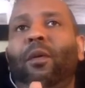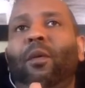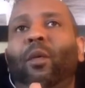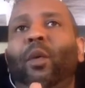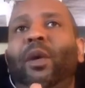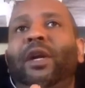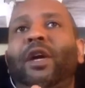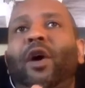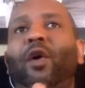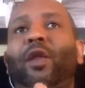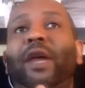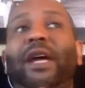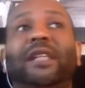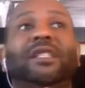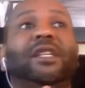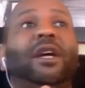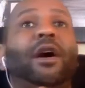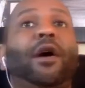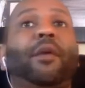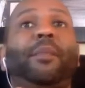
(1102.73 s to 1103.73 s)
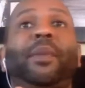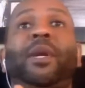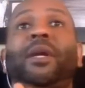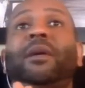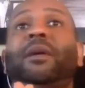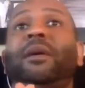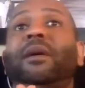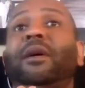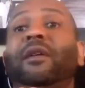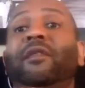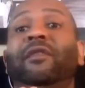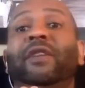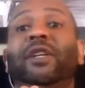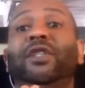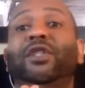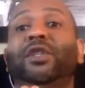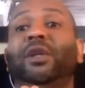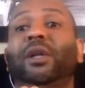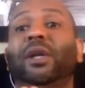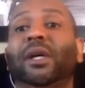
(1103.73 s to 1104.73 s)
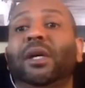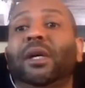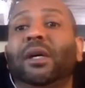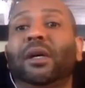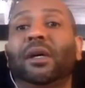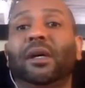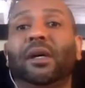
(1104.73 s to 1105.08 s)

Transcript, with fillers: we know that's coming eventually